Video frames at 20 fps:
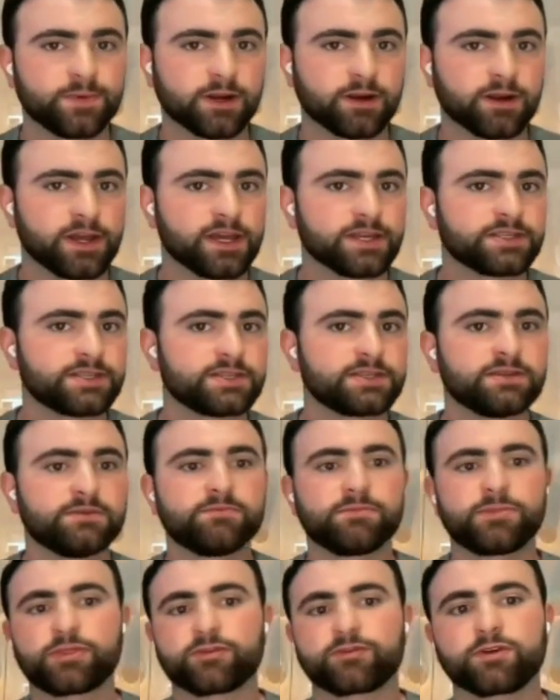
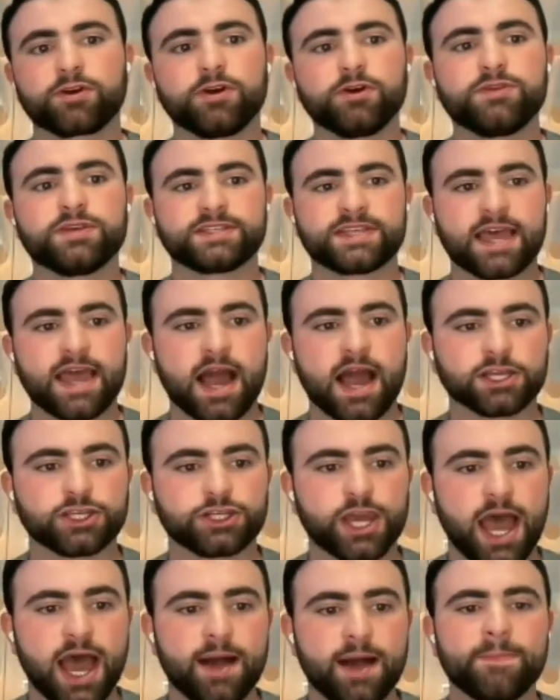experience through this
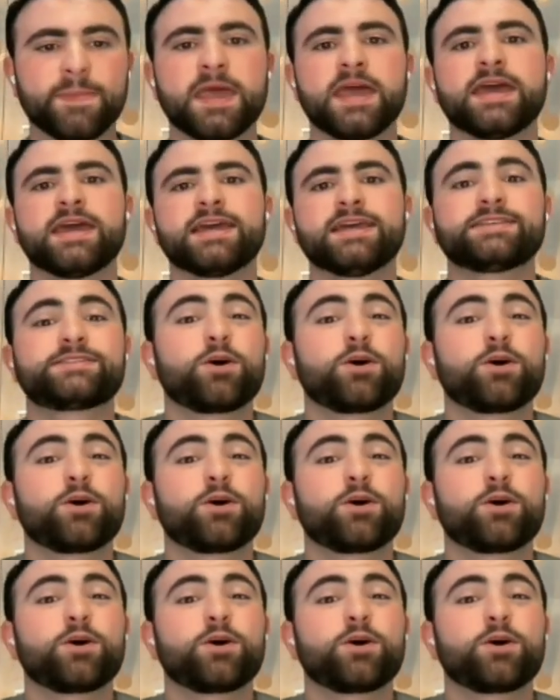AI chat